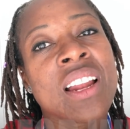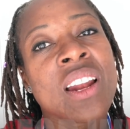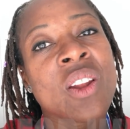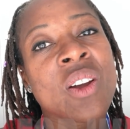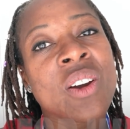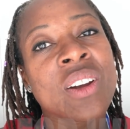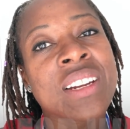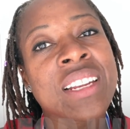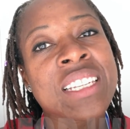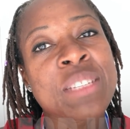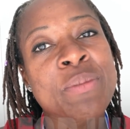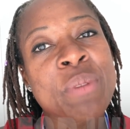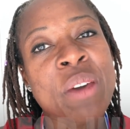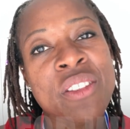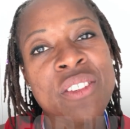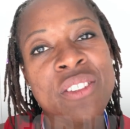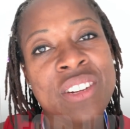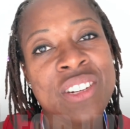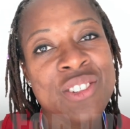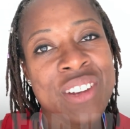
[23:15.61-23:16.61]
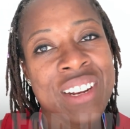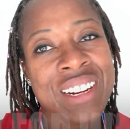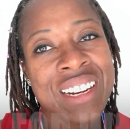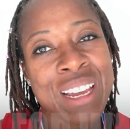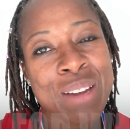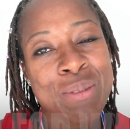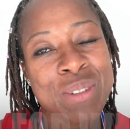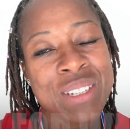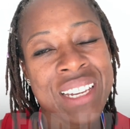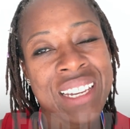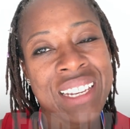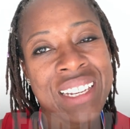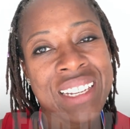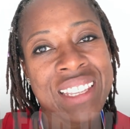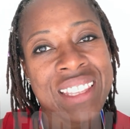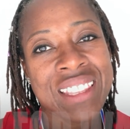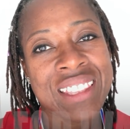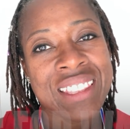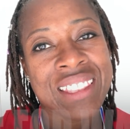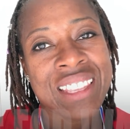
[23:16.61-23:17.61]
Loch Ness Marathon training
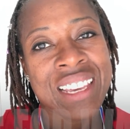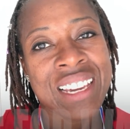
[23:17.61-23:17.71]
update.